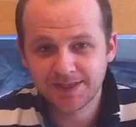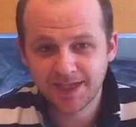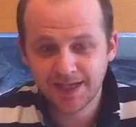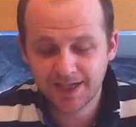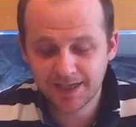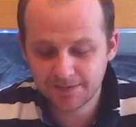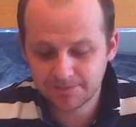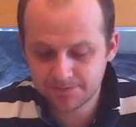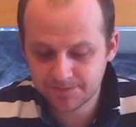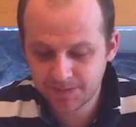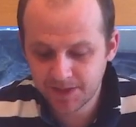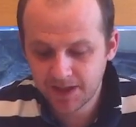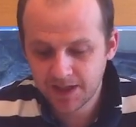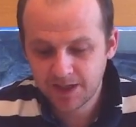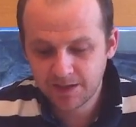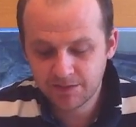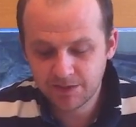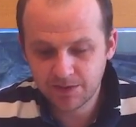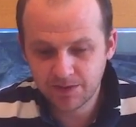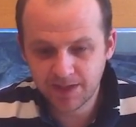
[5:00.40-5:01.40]
the time.
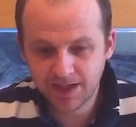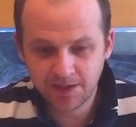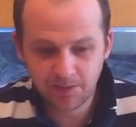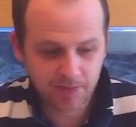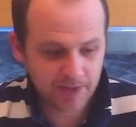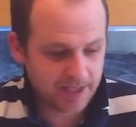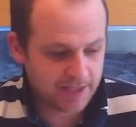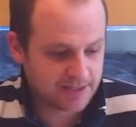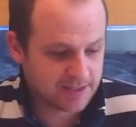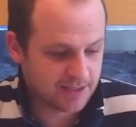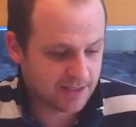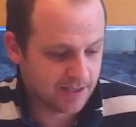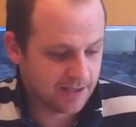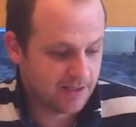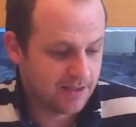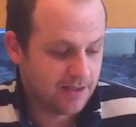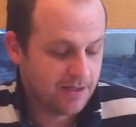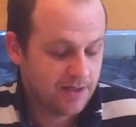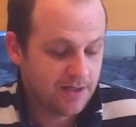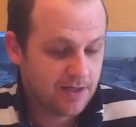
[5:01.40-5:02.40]
But we'll get back to
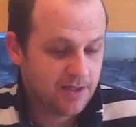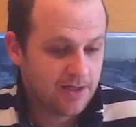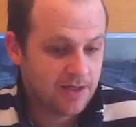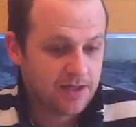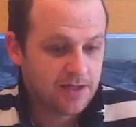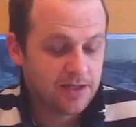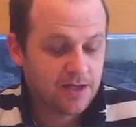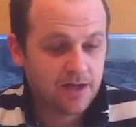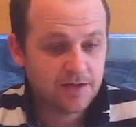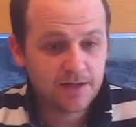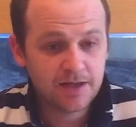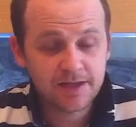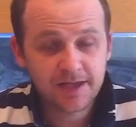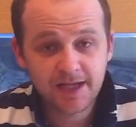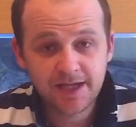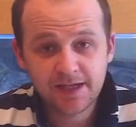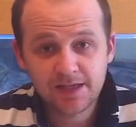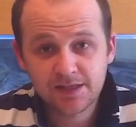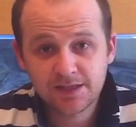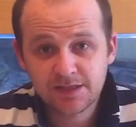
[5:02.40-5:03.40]
that. Other
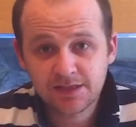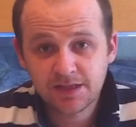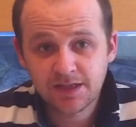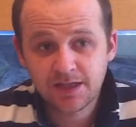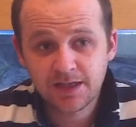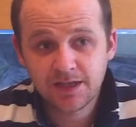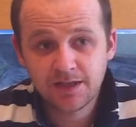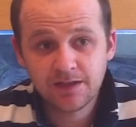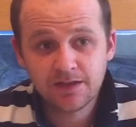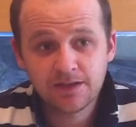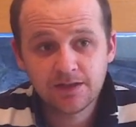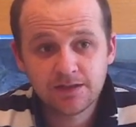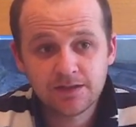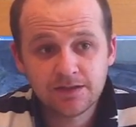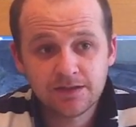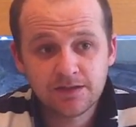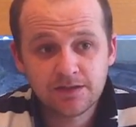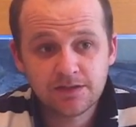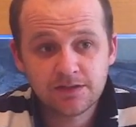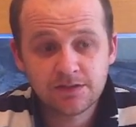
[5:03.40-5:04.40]
things to
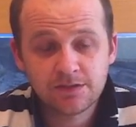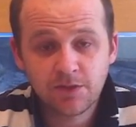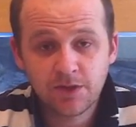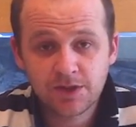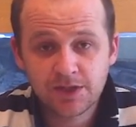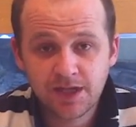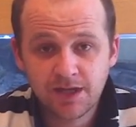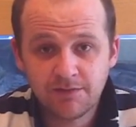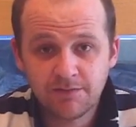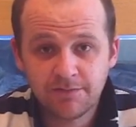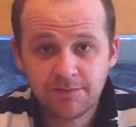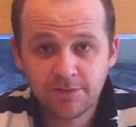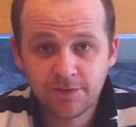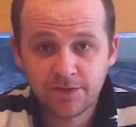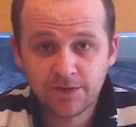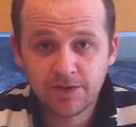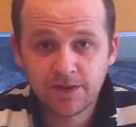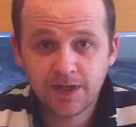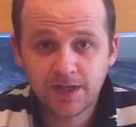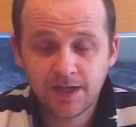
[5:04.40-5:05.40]
watch out
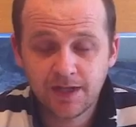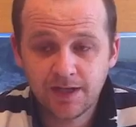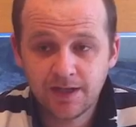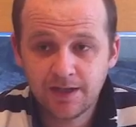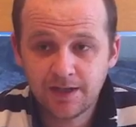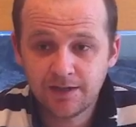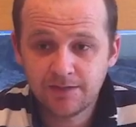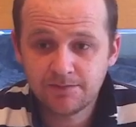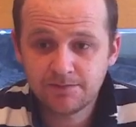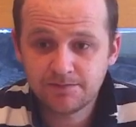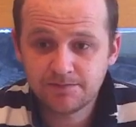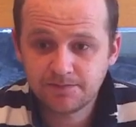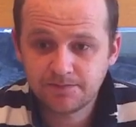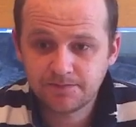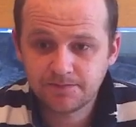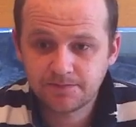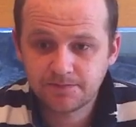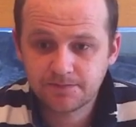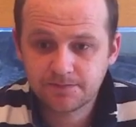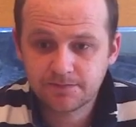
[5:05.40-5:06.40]
for,
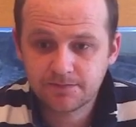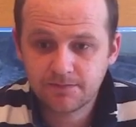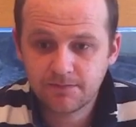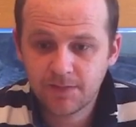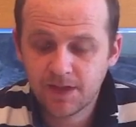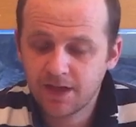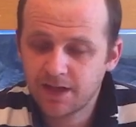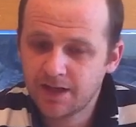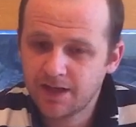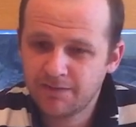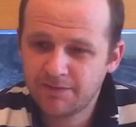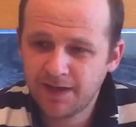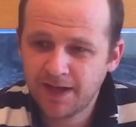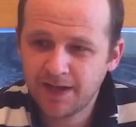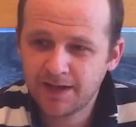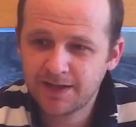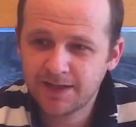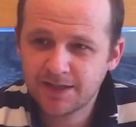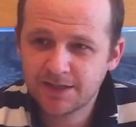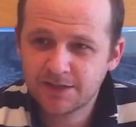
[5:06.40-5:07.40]
and I've
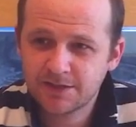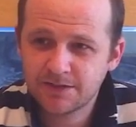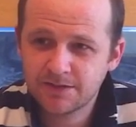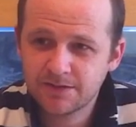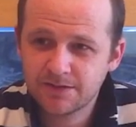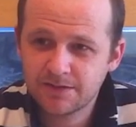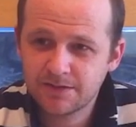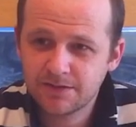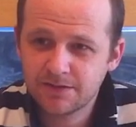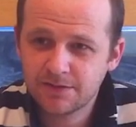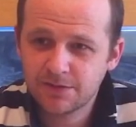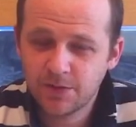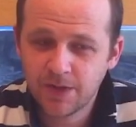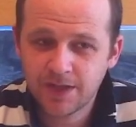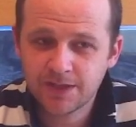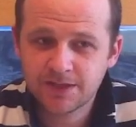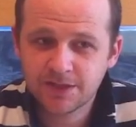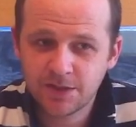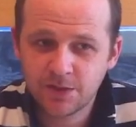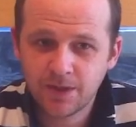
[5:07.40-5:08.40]
had this
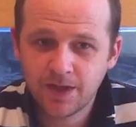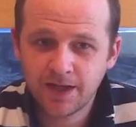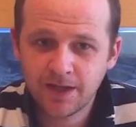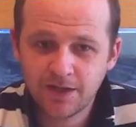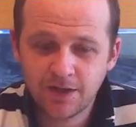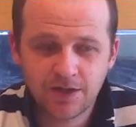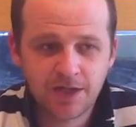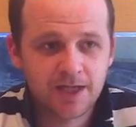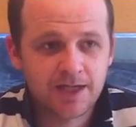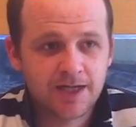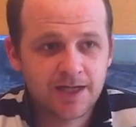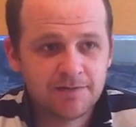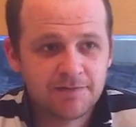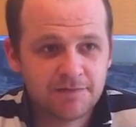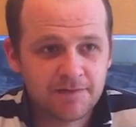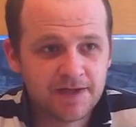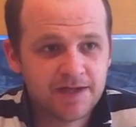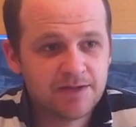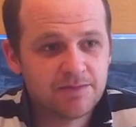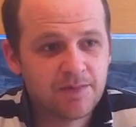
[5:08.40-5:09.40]
question quite a lot: can I
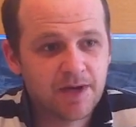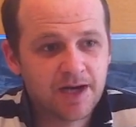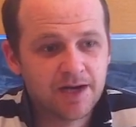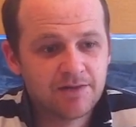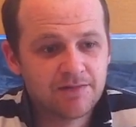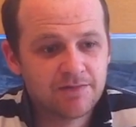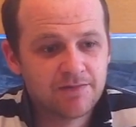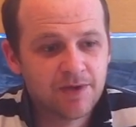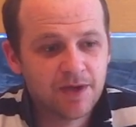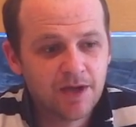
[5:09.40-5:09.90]
feed my